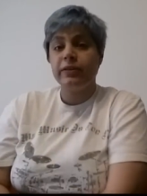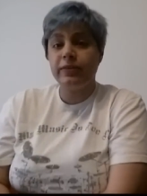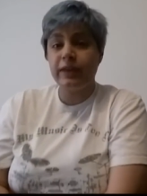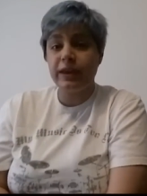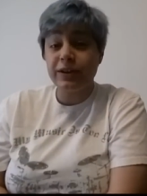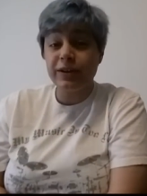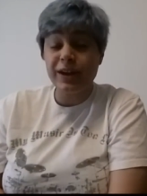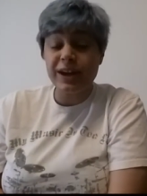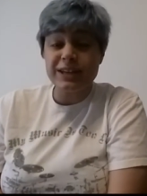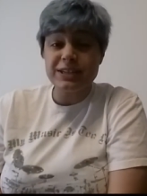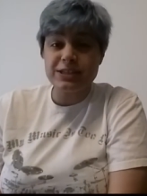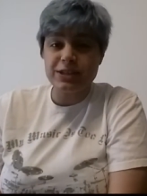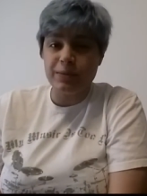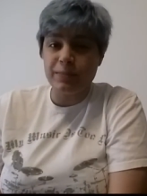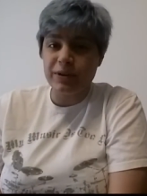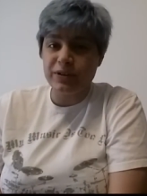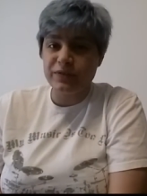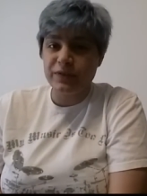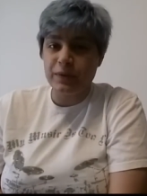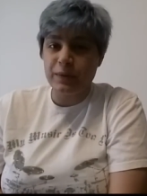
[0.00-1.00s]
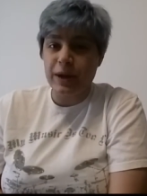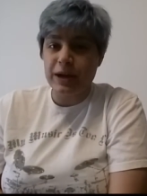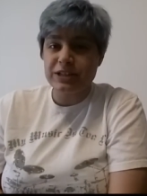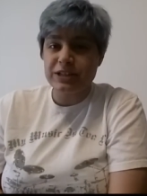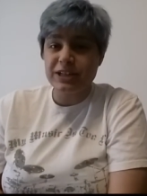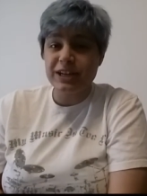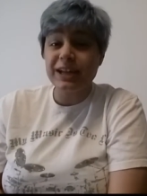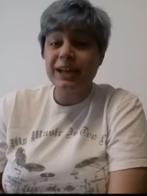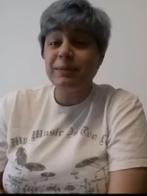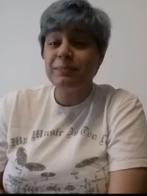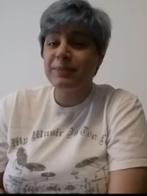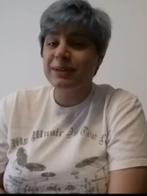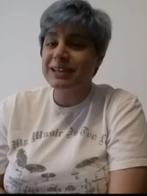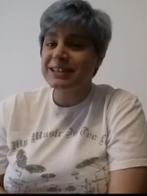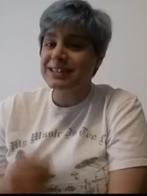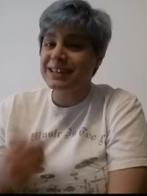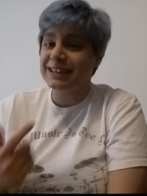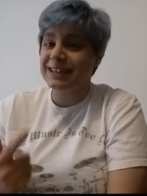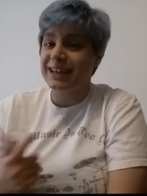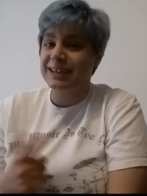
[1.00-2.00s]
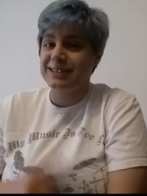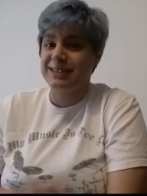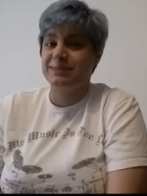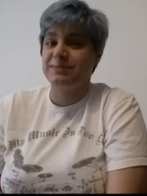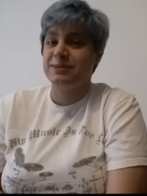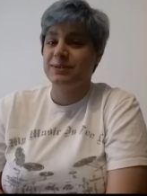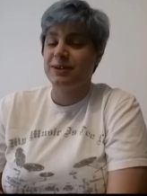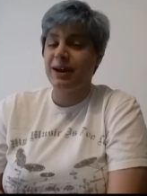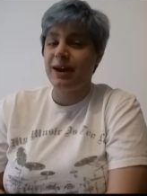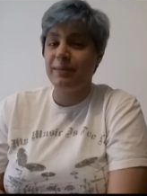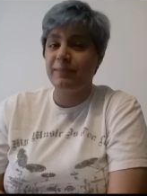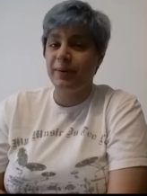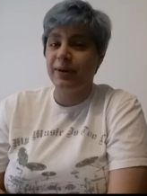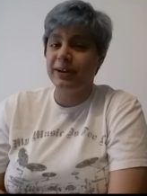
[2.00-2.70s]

Thank you guys so much for watching. Please hit that subscribe